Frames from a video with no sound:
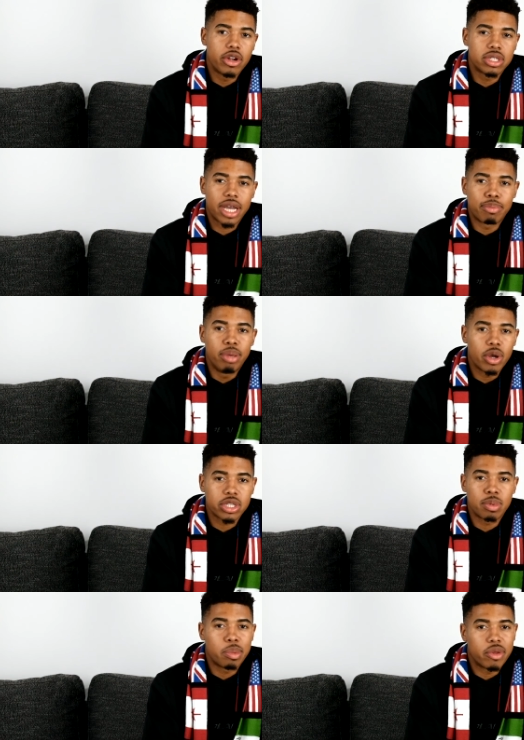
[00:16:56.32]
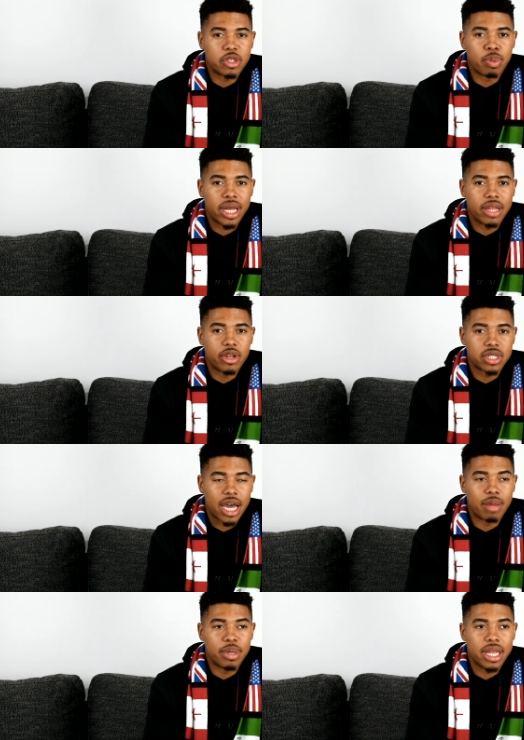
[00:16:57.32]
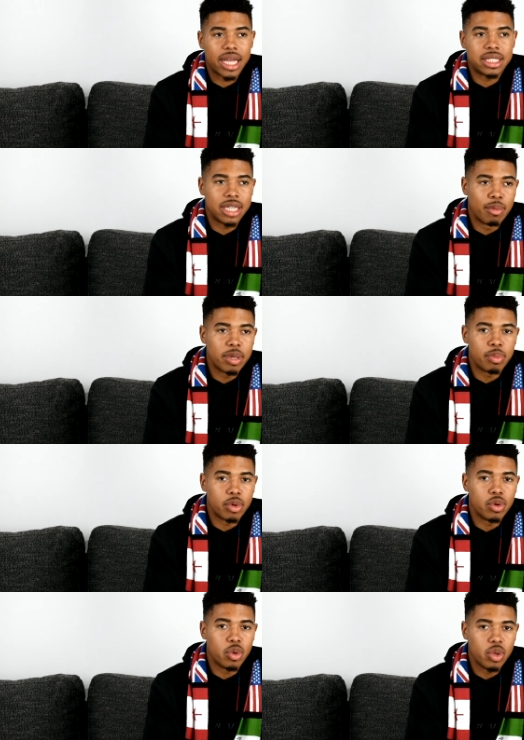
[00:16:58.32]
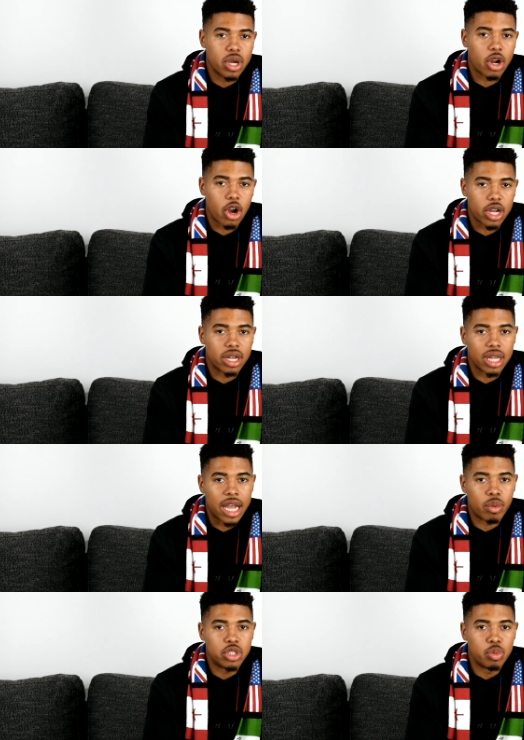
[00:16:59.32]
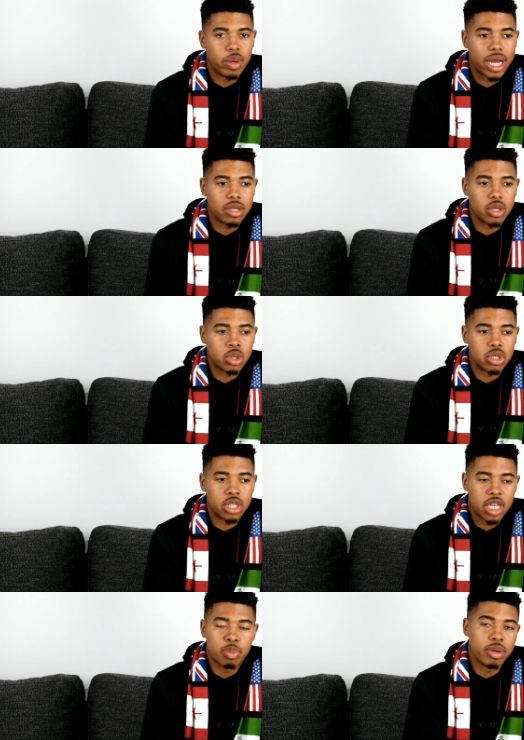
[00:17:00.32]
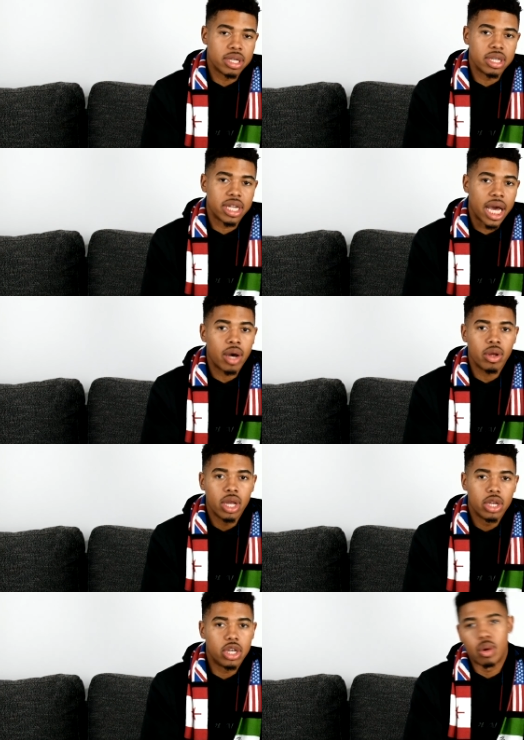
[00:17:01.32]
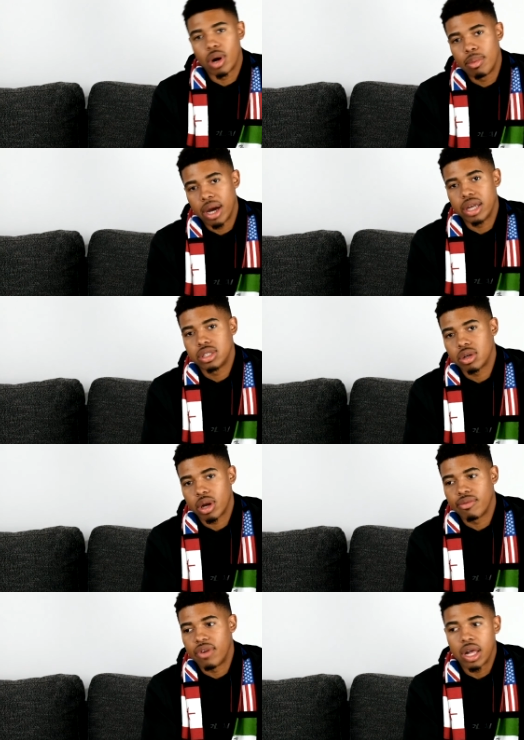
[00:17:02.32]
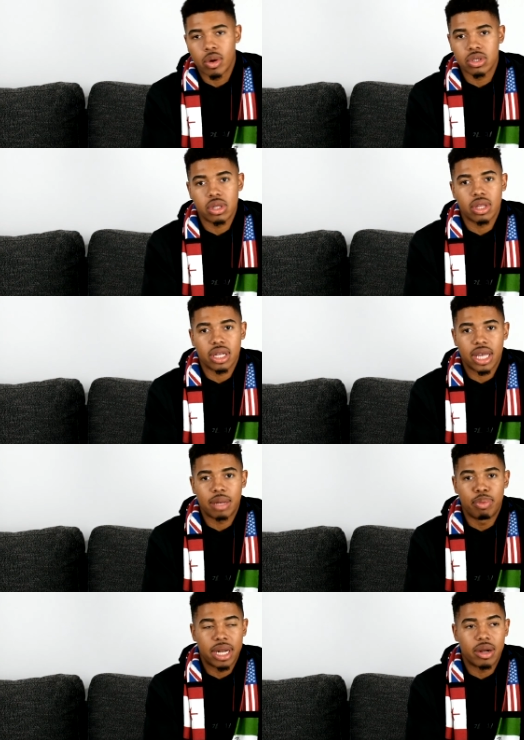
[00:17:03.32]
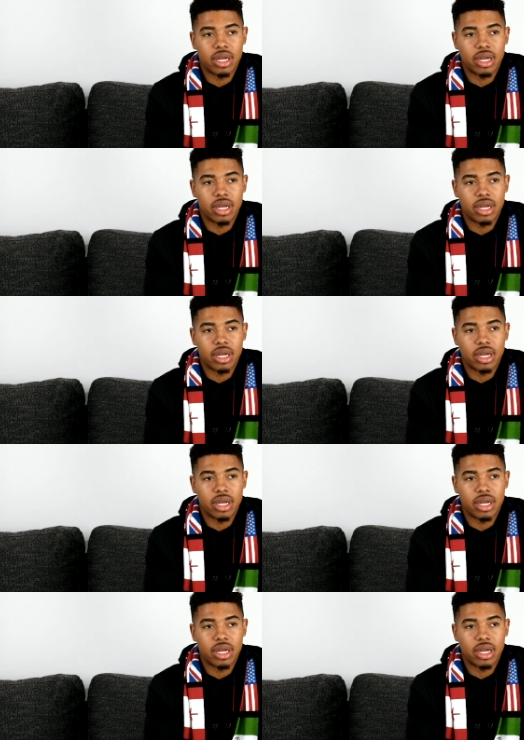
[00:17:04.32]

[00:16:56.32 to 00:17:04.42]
like billions of people on this planet. There's got to be like some people who are gonna like what you put out. So keep putting it out. Don't worry about Instagram followers or anything like that, and put out